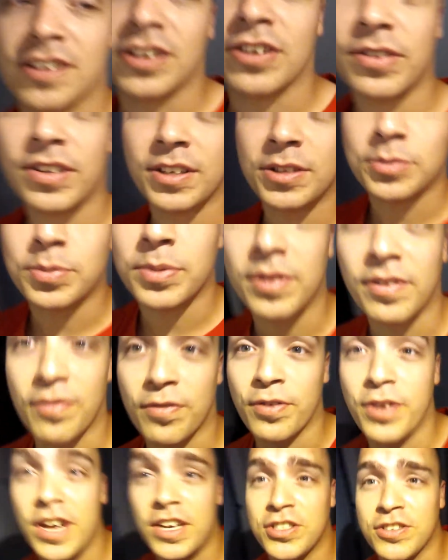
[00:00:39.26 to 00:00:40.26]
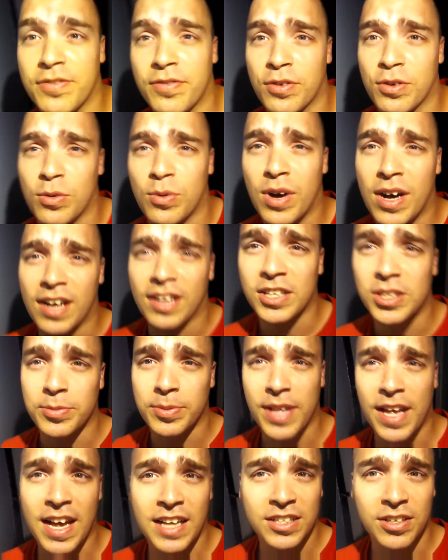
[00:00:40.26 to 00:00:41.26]
You know, he's been a free agent for a while. He's been
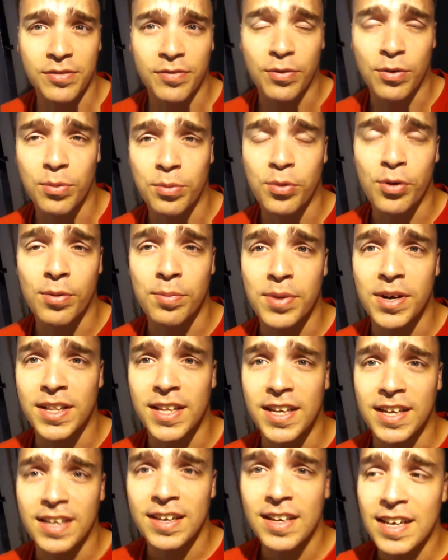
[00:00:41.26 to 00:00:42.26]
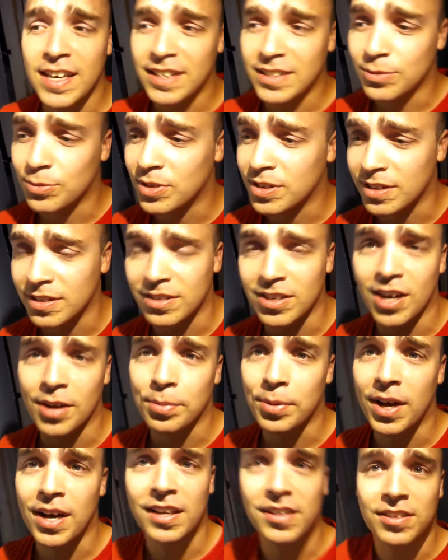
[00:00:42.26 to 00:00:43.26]
asking for more money. He's one of the top
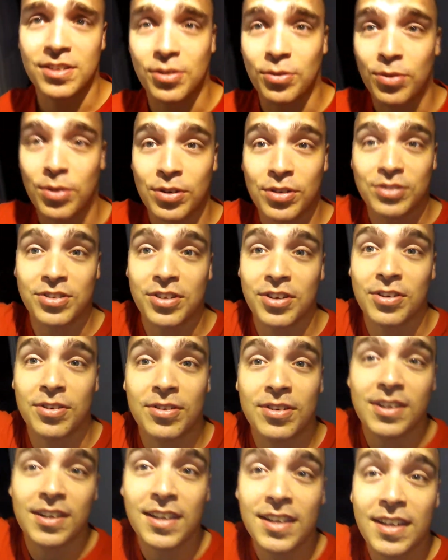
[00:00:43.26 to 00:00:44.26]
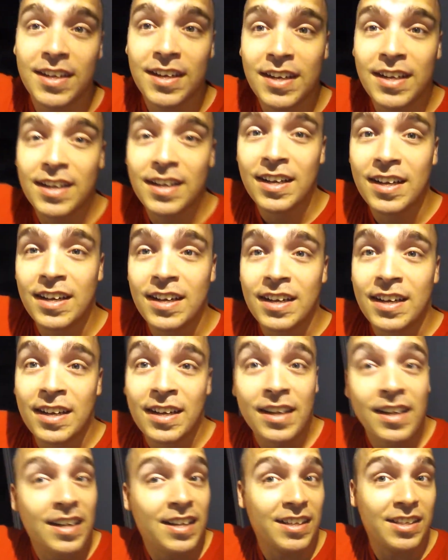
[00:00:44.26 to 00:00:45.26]
guys in the world. So
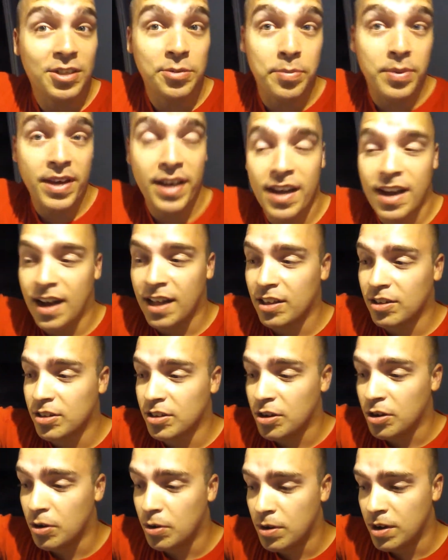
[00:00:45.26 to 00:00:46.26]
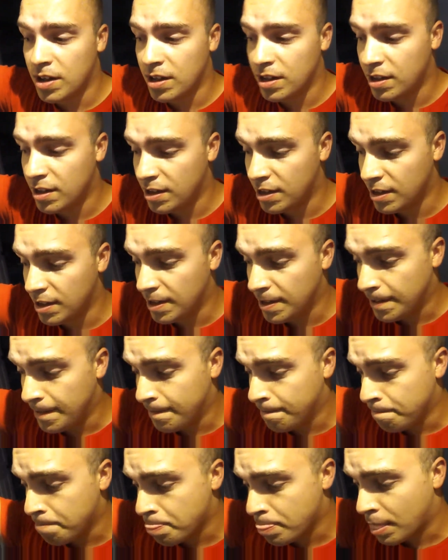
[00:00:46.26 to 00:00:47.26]
this is big. I don't know
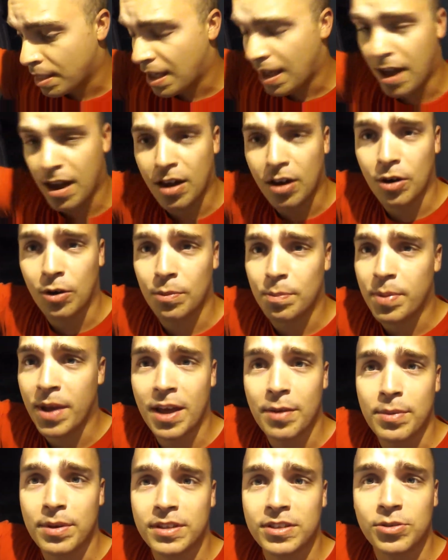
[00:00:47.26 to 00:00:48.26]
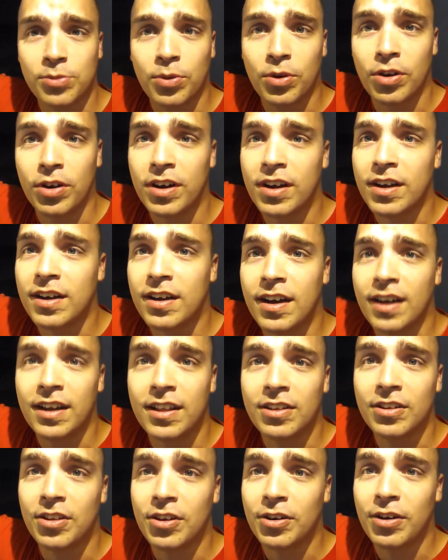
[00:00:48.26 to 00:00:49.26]
how payments work. I
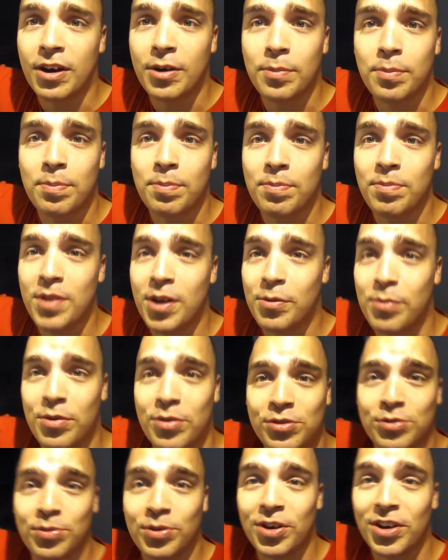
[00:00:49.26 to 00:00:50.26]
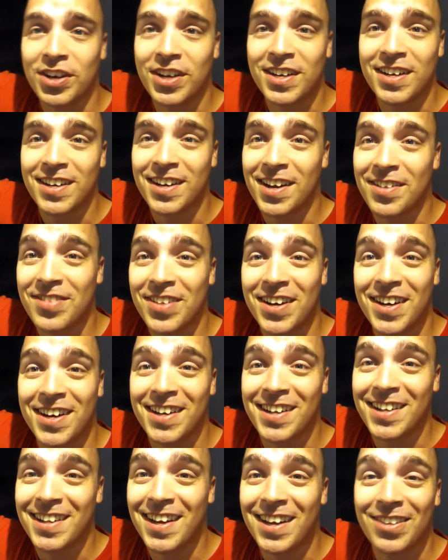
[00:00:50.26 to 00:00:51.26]
don't know how numbers work. I'm
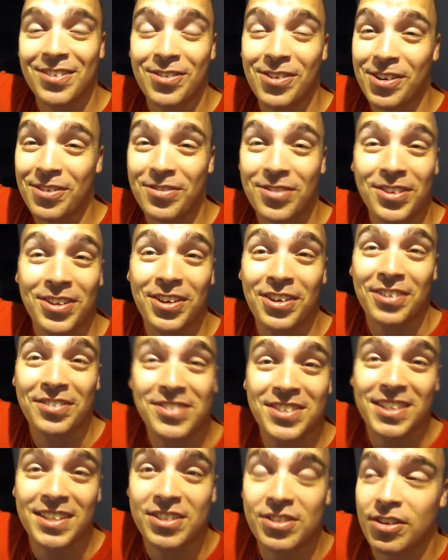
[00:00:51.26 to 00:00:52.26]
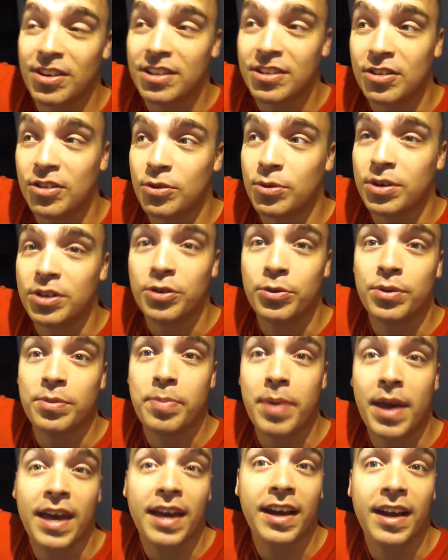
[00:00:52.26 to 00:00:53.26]
not. I don't work for the UFC, so I don't know what you would
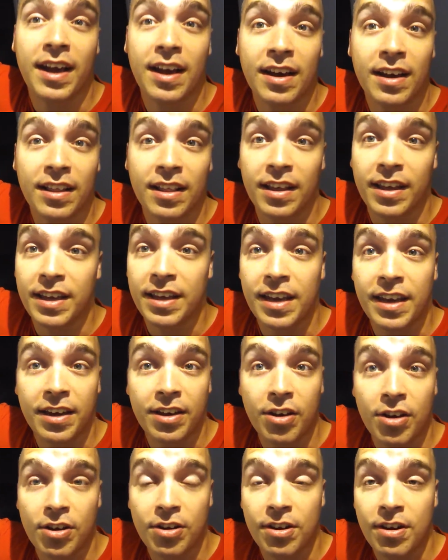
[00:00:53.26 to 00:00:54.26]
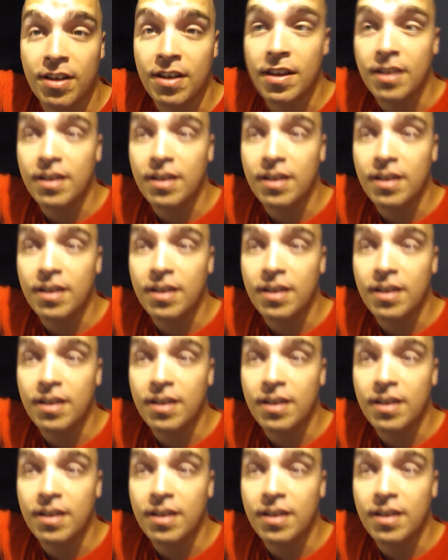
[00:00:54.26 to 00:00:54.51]
pay a guy like Gegard